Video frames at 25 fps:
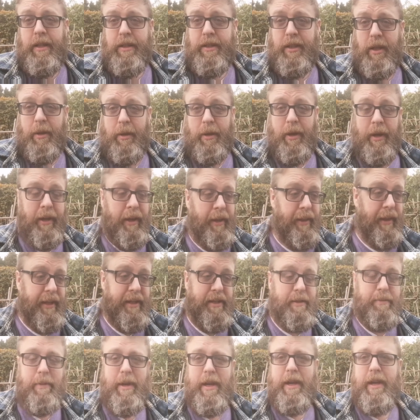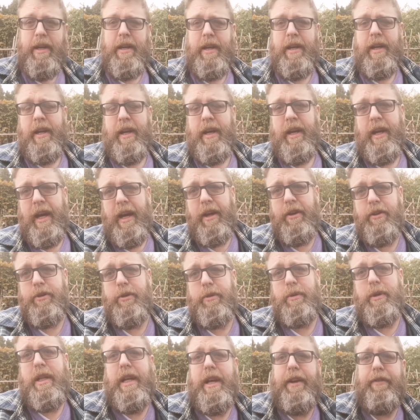So that's me,
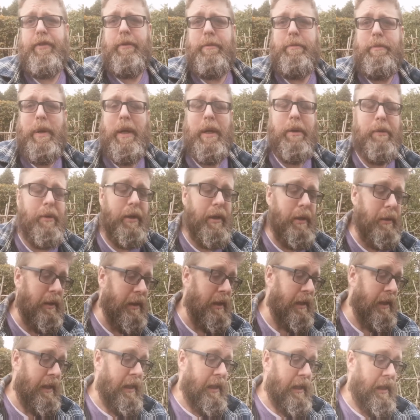Andrew at Life and Pig Grow.